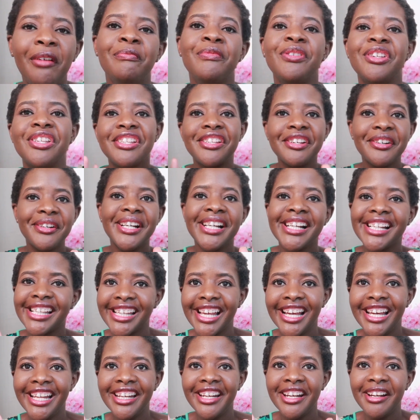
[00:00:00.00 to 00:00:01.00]
I'm so
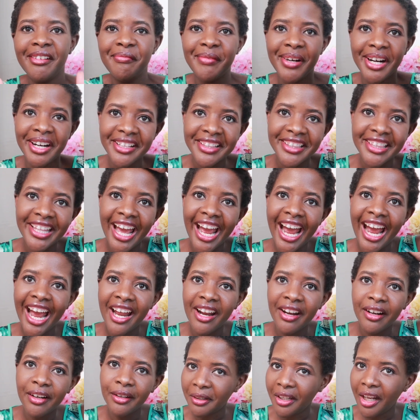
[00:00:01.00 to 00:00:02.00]
excited about
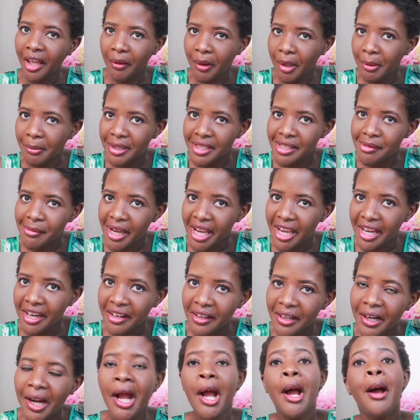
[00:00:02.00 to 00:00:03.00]
that. Now I miss my hair.
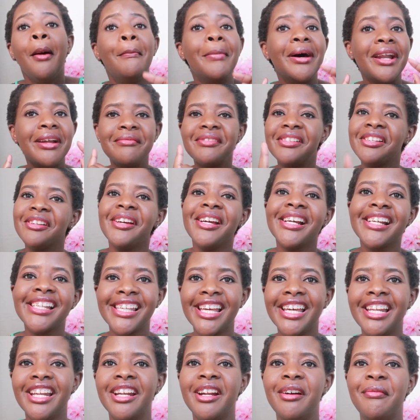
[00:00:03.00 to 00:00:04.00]
But I'm so
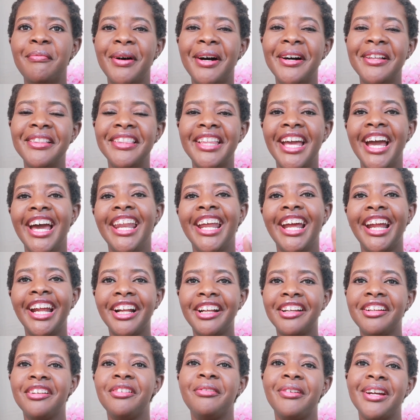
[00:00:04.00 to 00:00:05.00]
excited about that. I
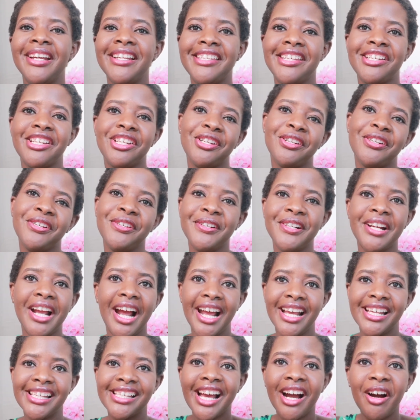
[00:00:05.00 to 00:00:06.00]
couldn't wait to show you
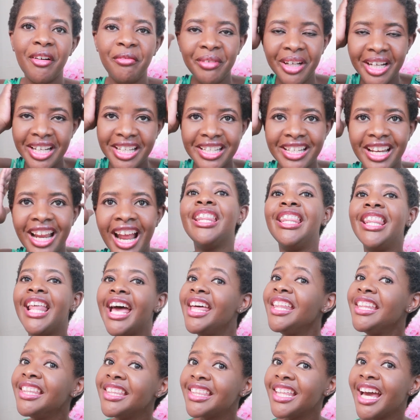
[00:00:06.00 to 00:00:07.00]
guys how much
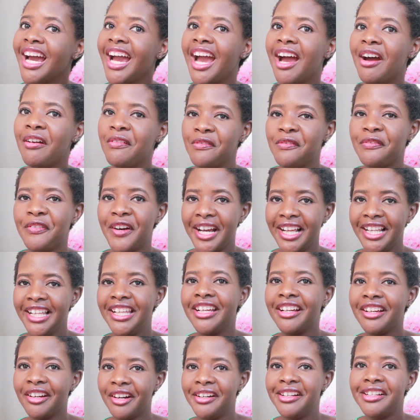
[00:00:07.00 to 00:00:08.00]
length I have
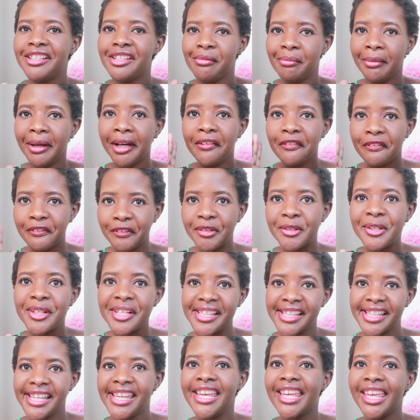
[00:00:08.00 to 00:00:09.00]
finally got to my
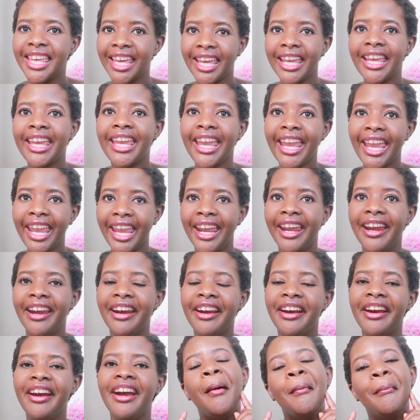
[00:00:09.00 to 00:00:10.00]
4C kinky
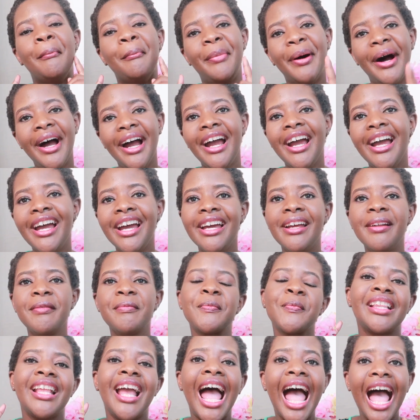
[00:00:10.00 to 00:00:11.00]
hair. But
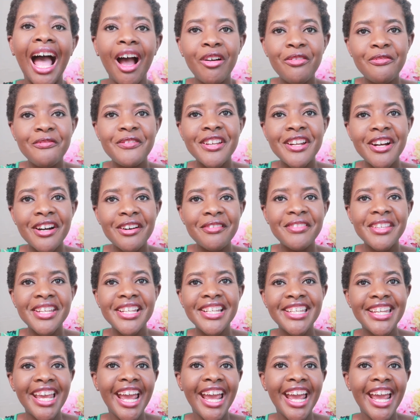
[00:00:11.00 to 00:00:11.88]
the outfit of the